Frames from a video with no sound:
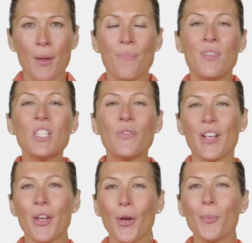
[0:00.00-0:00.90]
This
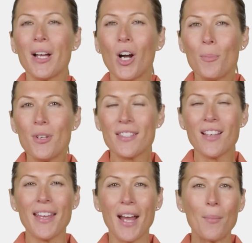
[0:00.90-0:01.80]
video will help you
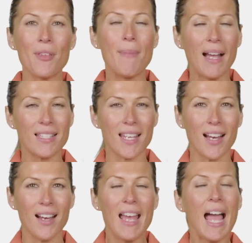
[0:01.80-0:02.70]
sign up with Maxxia